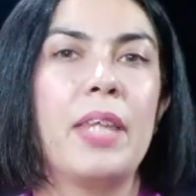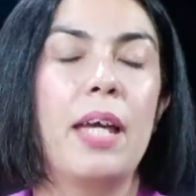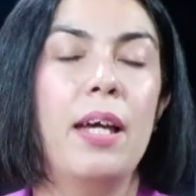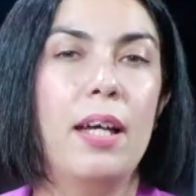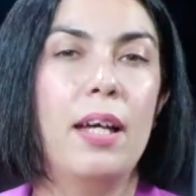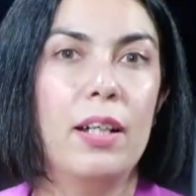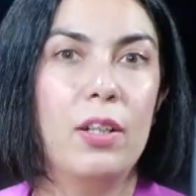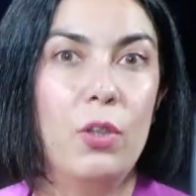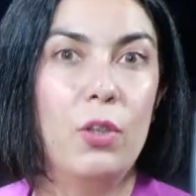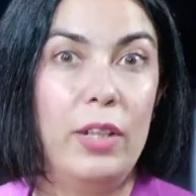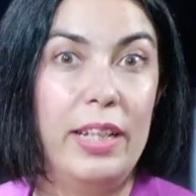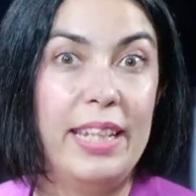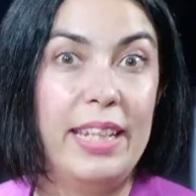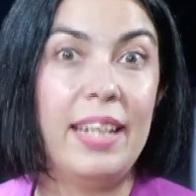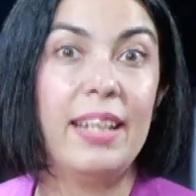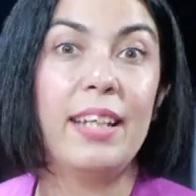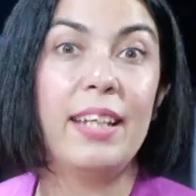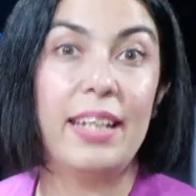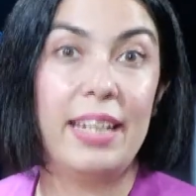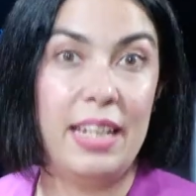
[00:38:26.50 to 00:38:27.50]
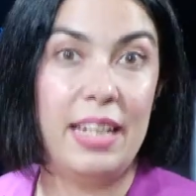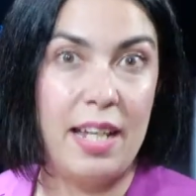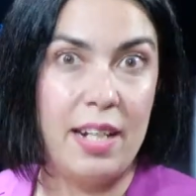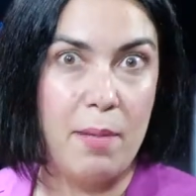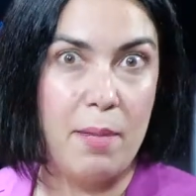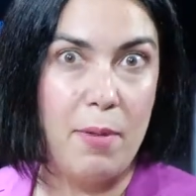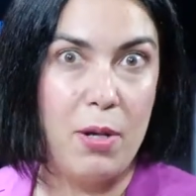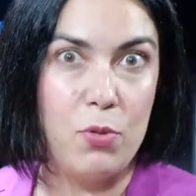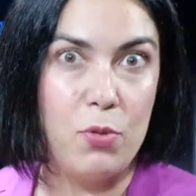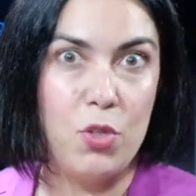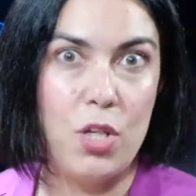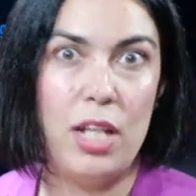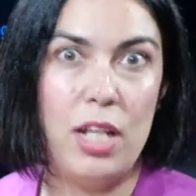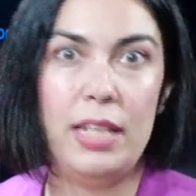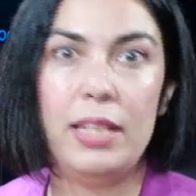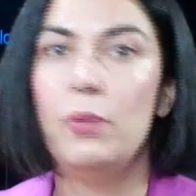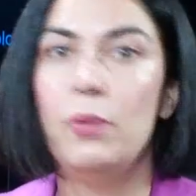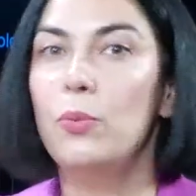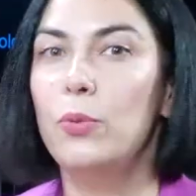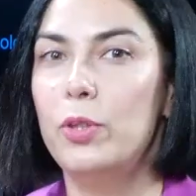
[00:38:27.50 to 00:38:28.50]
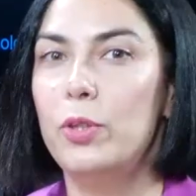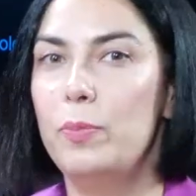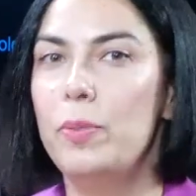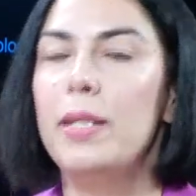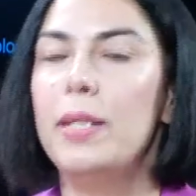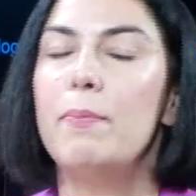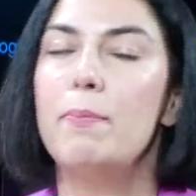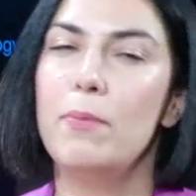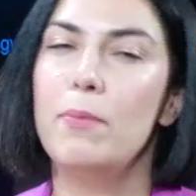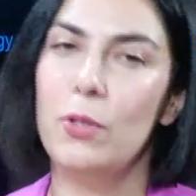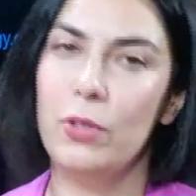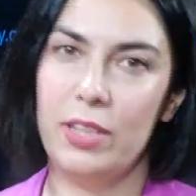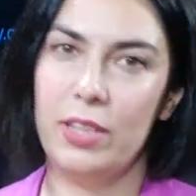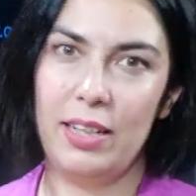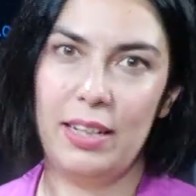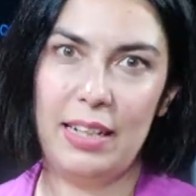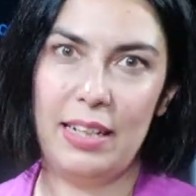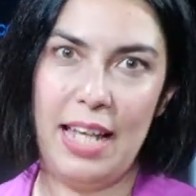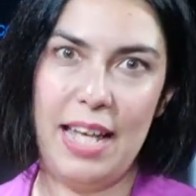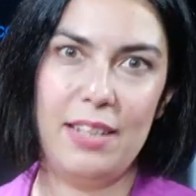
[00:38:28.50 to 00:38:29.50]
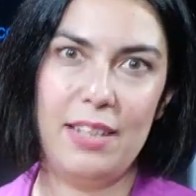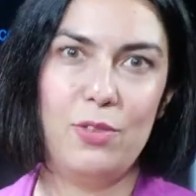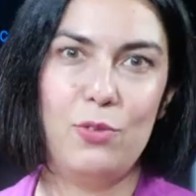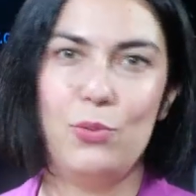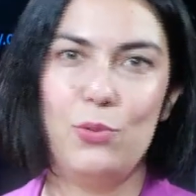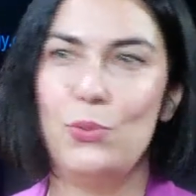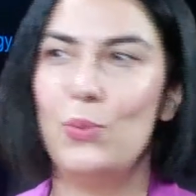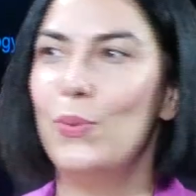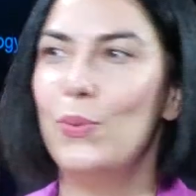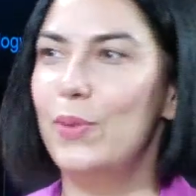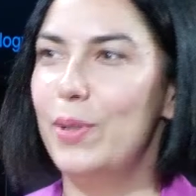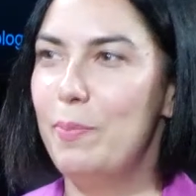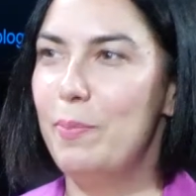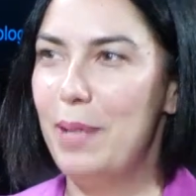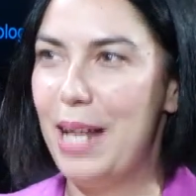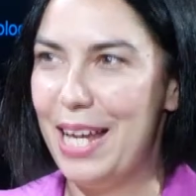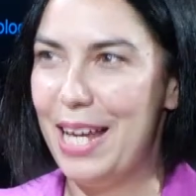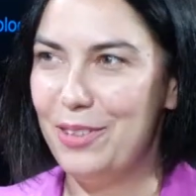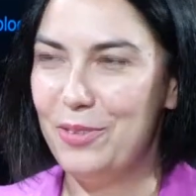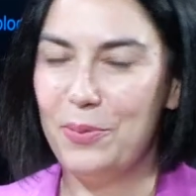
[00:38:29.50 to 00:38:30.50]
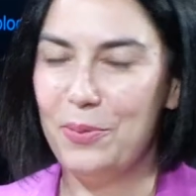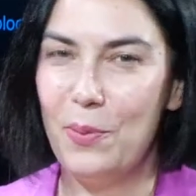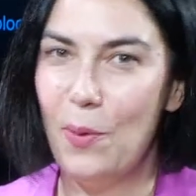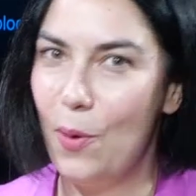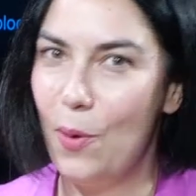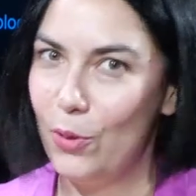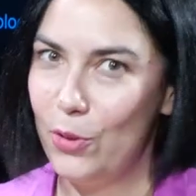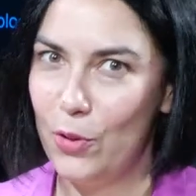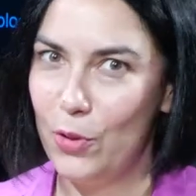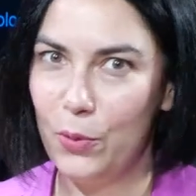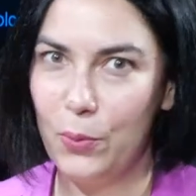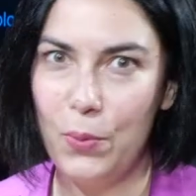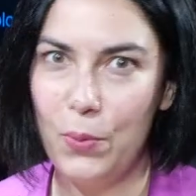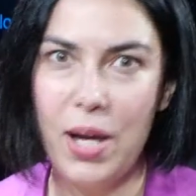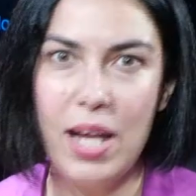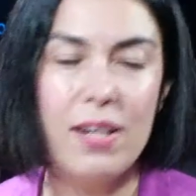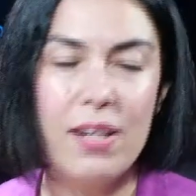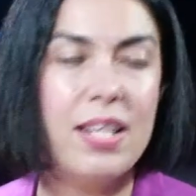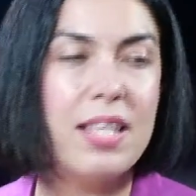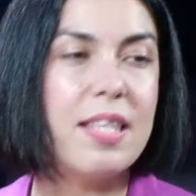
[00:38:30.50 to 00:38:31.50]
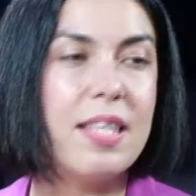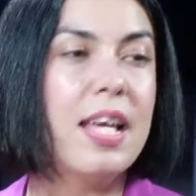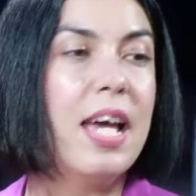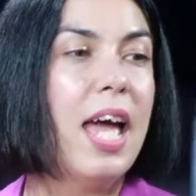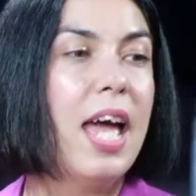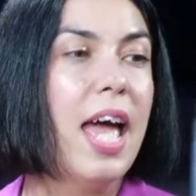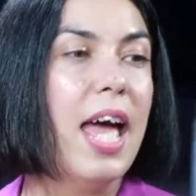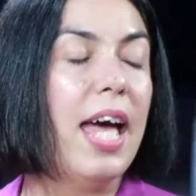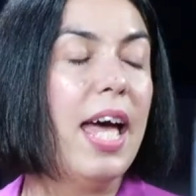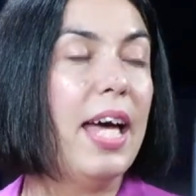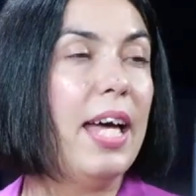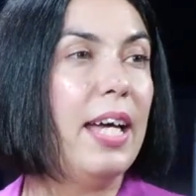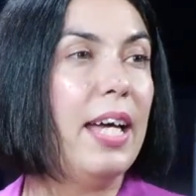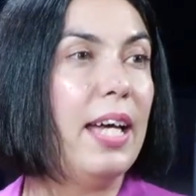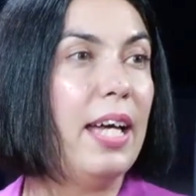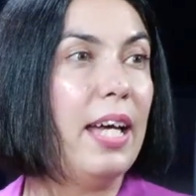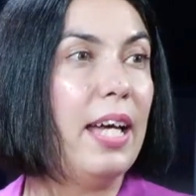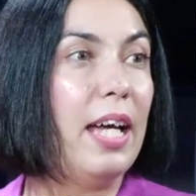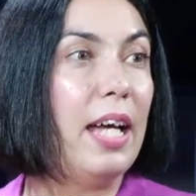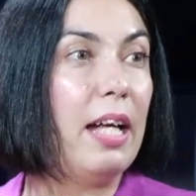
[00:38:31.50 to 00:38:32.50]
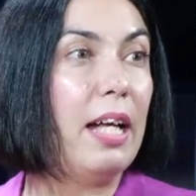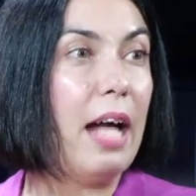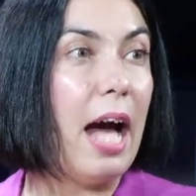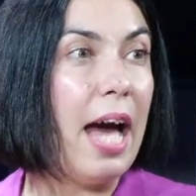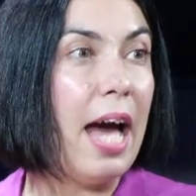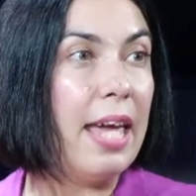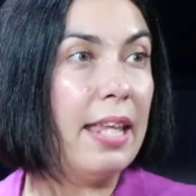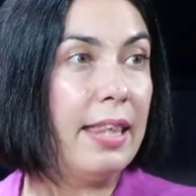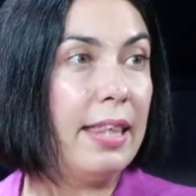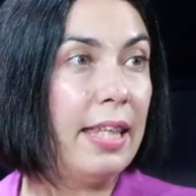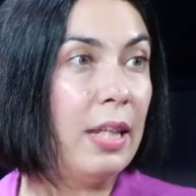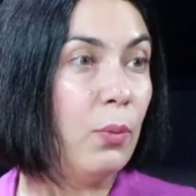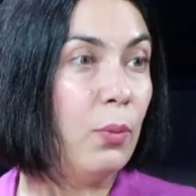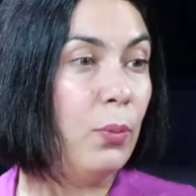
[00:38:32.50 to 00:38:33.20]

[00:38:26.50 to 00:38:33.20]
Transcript: colleague Ilaria Malucelli would be more than glad to reply to all your queries. I think we